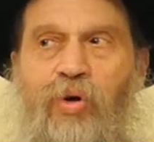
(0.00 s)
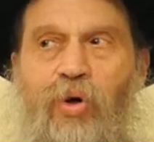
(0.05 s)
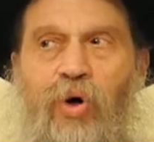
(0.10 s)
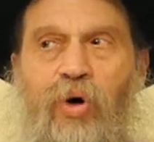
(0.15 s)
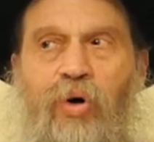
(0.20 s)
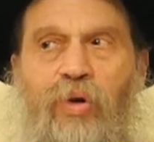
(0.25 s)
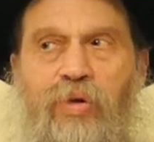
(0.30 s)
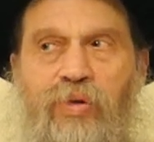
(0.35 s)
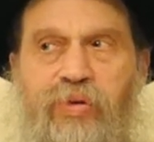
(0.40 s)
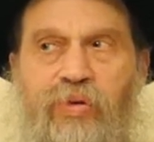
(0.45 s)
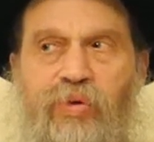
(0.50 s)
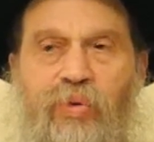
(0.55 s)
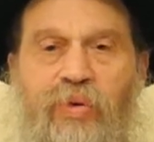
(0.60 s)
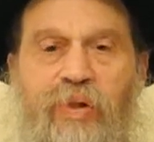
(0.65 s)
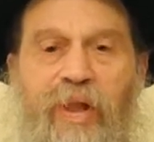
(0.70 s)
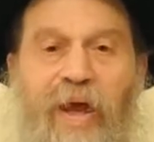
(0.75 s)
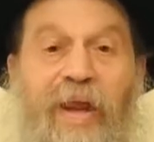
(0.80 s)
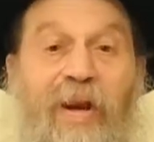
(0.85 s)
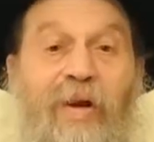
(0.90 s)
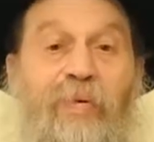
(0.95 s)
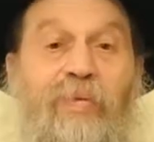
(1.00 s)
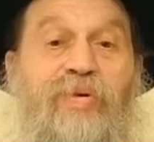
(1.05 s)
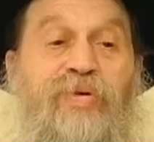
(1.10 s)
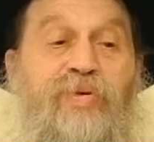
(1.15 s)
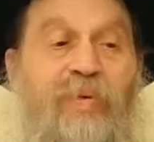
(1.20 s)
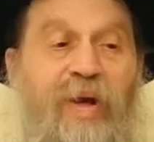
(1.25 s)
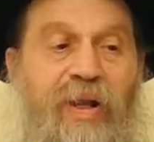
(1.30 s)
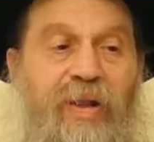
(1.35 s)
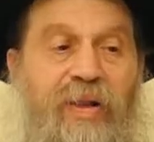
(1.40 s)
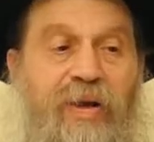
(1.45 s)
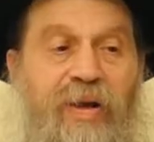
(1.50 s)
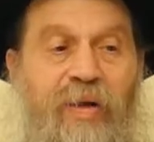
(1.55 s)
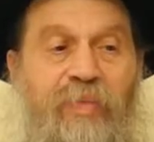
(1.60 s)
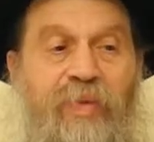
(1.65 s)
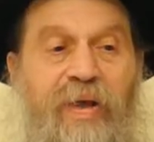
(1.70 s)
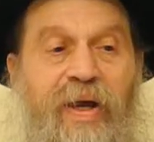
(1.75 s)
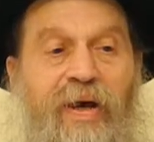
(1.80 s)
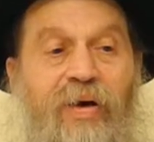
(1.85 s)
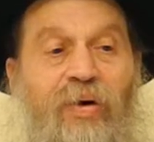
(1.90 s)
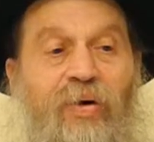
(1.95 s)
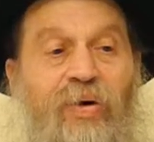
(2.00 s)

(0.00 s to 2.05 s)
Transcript: cold, cool, and it was ready to come down.